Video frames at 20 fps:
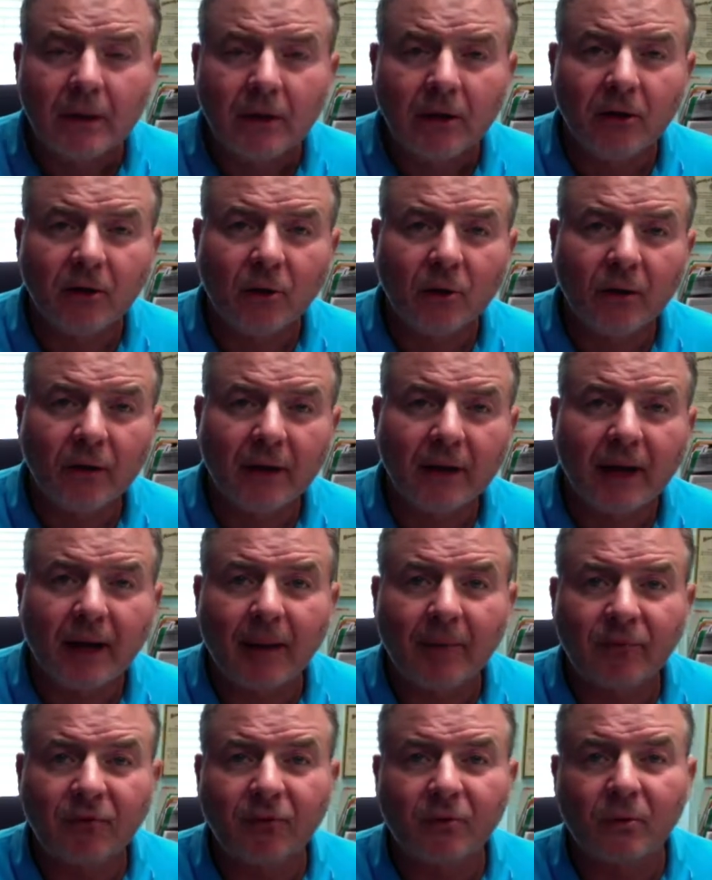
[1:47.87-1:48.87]
You go to the
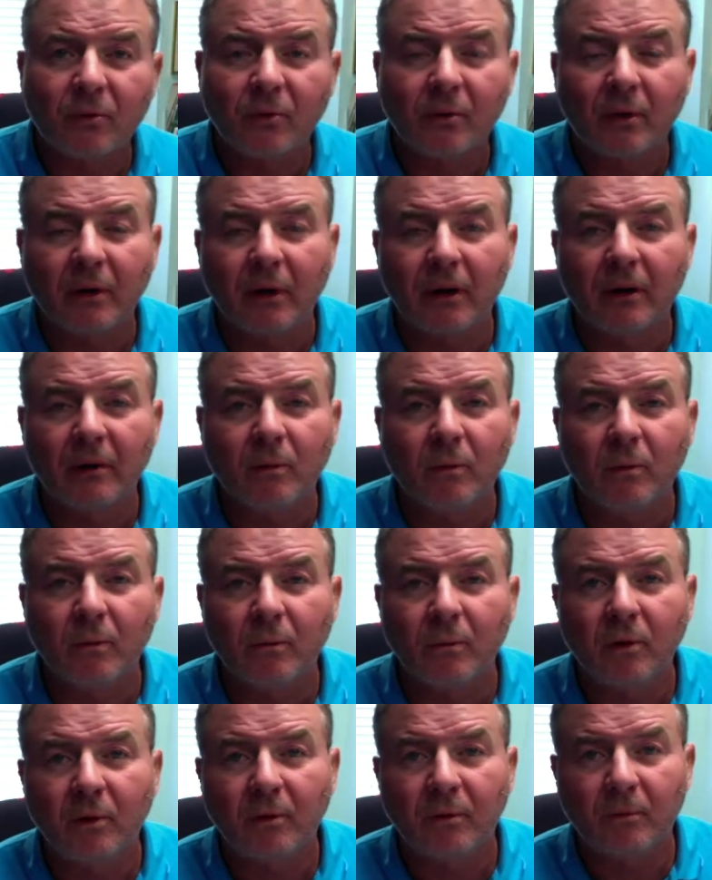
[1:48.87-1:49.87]
app store, and then
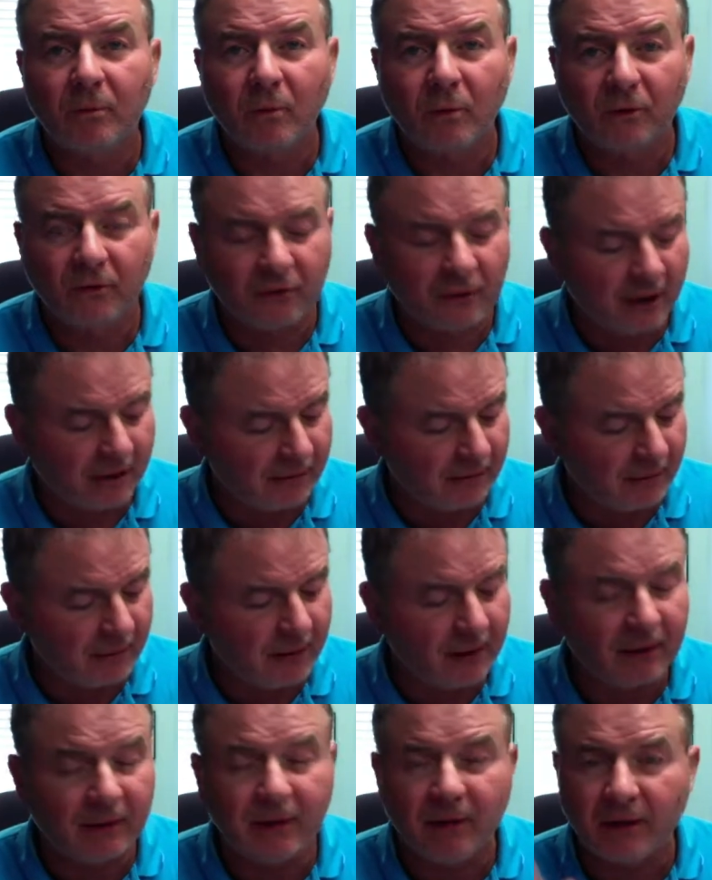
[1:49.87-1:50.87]
what's nice
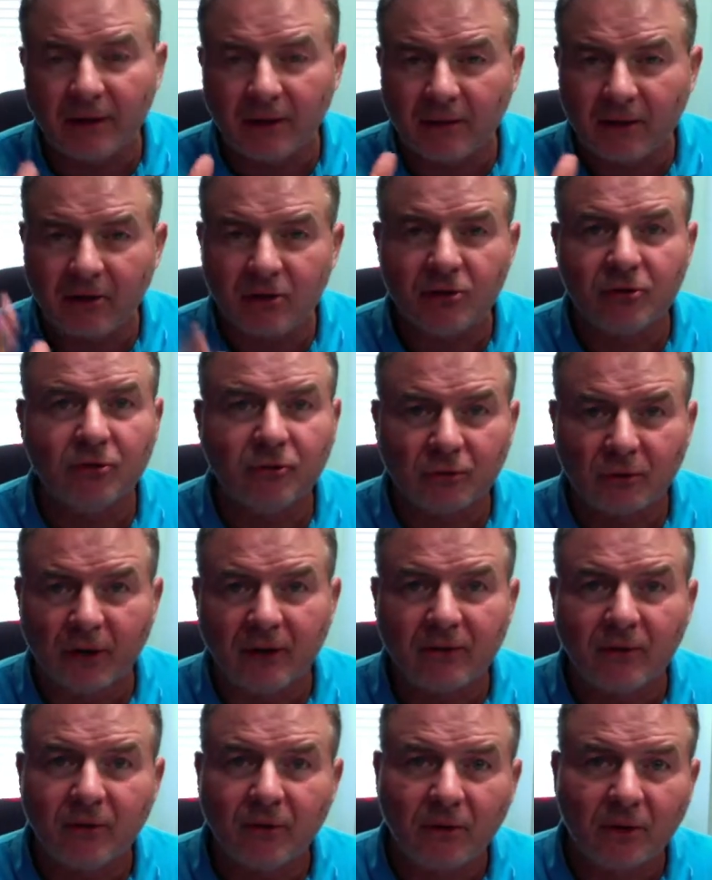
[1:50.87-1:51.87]
about it, then it takes you
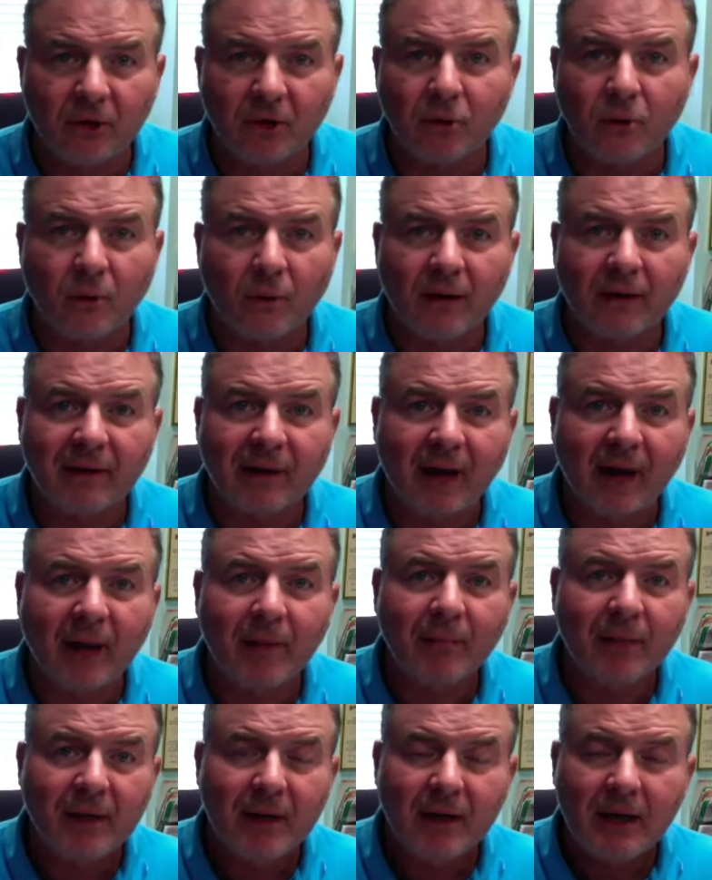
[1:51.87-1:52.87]
straight to the correct
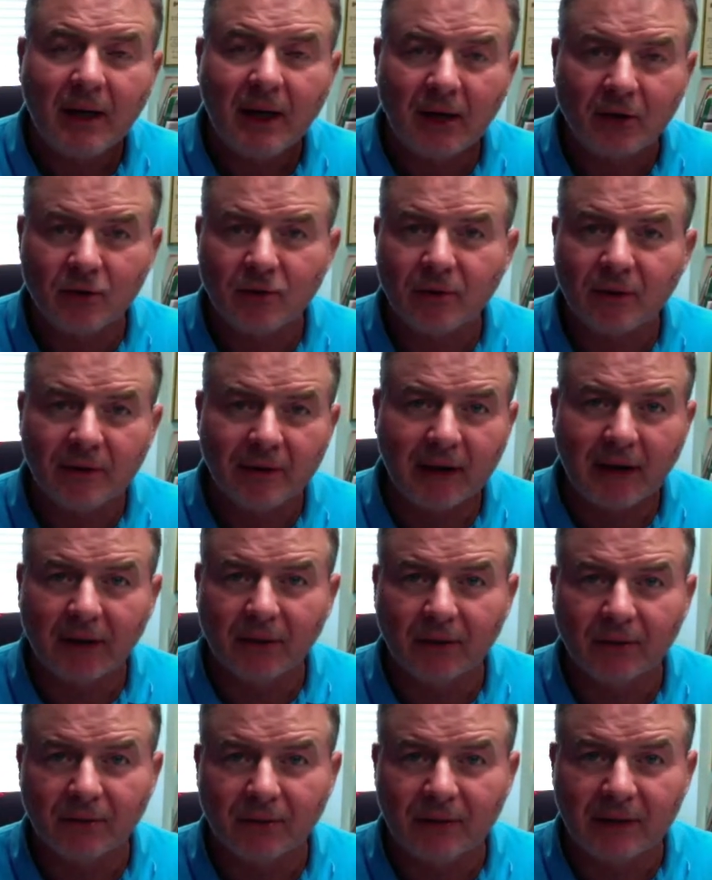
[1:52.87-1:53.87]
app, and you can
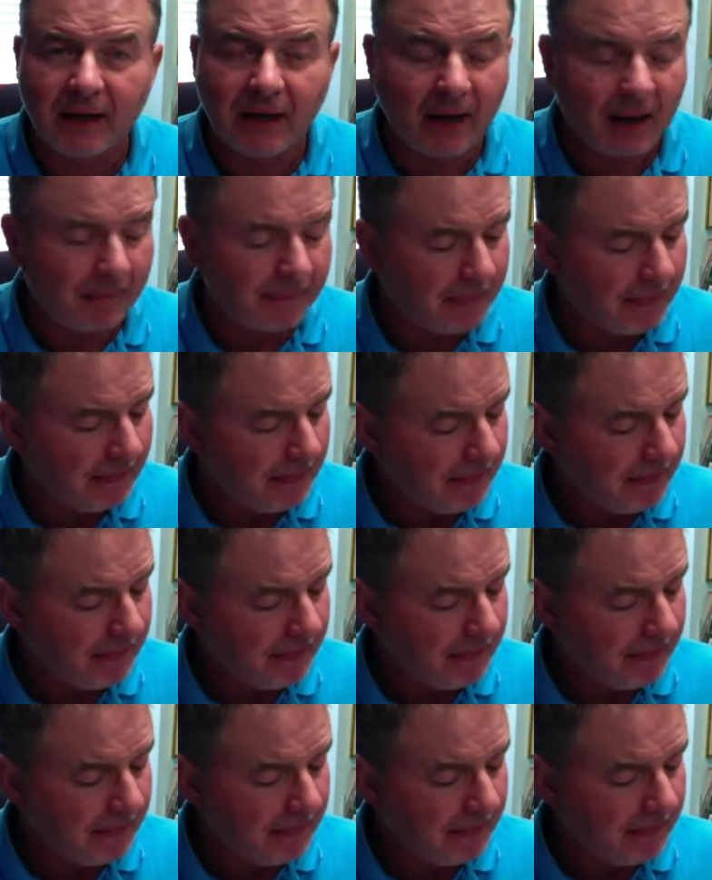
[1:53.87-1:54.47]
download the app.